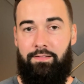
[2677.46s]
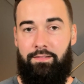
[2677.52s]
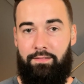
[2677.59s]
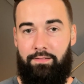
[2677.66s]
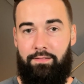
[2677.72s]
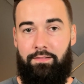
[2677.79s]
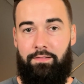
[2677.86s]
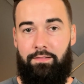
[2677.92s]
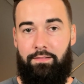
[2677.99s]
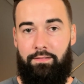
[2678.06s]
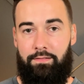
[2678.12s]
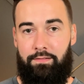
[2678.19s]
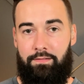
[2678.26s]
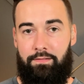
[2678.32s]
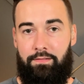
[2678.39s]

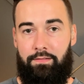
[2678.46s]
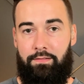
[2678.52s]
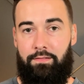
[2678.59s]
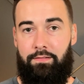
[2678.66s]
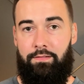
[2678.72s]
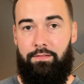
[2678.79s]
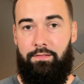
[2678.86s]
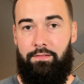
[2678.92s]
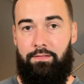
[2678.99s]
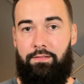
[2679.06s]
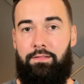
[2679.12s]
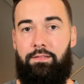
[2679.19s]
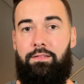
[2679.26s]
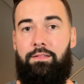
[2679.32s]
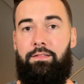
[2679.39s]

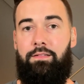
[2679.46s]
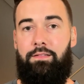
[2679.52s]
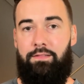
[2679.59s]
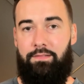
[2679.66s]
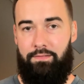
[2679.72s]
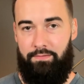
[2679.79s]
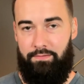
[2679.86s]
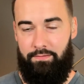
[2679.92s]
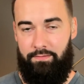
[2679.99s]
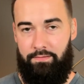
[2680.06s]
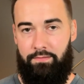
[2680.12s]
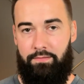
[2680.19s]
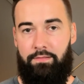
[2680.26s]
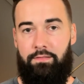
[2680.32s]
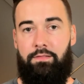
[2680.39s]

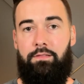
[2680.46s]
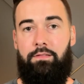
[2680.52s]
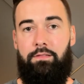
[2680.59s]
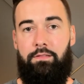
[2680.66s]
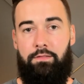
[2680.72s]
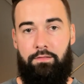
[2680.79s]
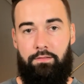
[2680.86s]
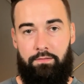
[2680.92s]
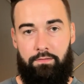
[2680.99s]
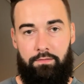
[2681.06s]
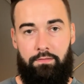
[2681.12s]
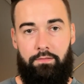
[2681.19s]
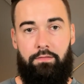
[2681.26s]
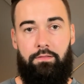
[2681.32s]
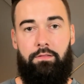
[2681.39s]

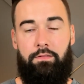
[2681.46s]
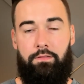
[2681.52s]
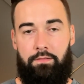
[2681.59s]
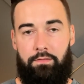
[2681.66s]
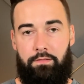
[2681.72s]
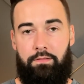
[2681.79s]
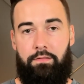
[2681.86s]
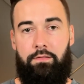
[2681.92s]
This person isn't speaking.